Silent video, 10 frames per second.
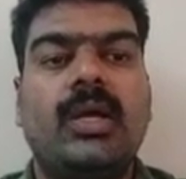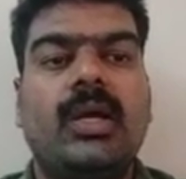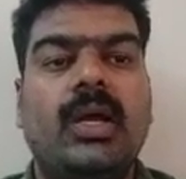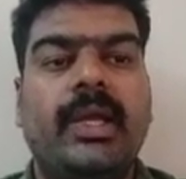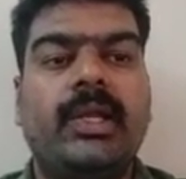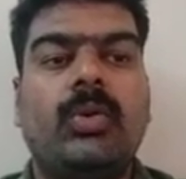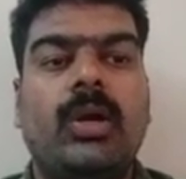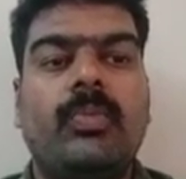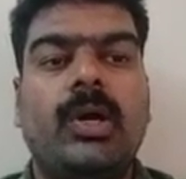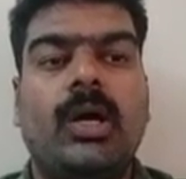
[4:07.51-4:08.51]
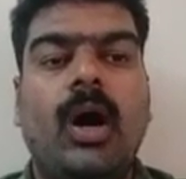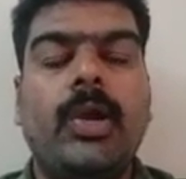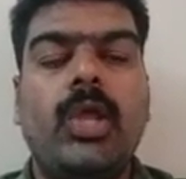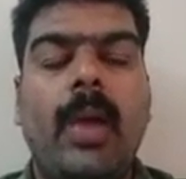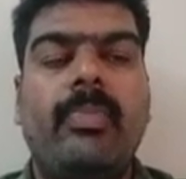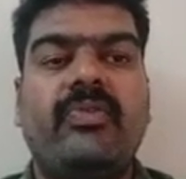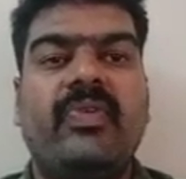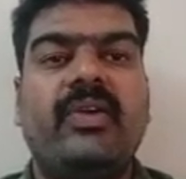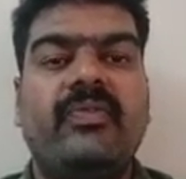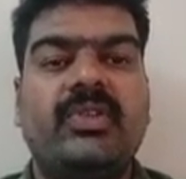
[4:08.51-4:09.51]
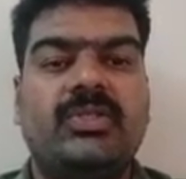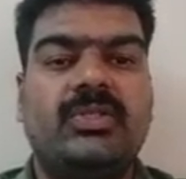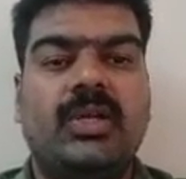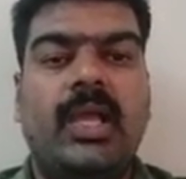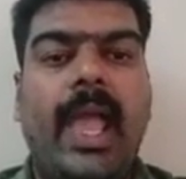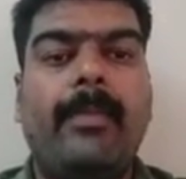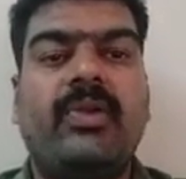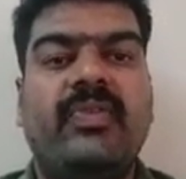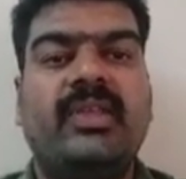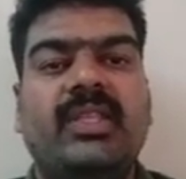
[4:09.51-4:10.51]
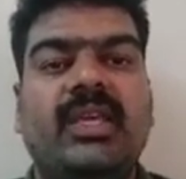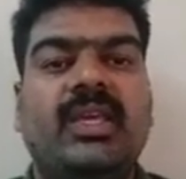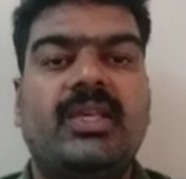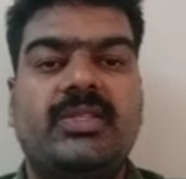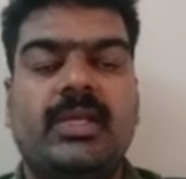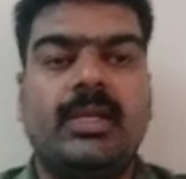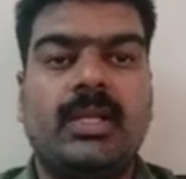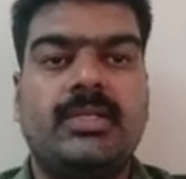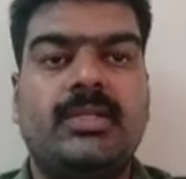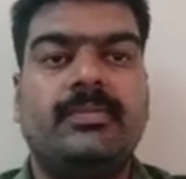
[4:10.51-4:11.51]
included audio amplifier which amplify the signals.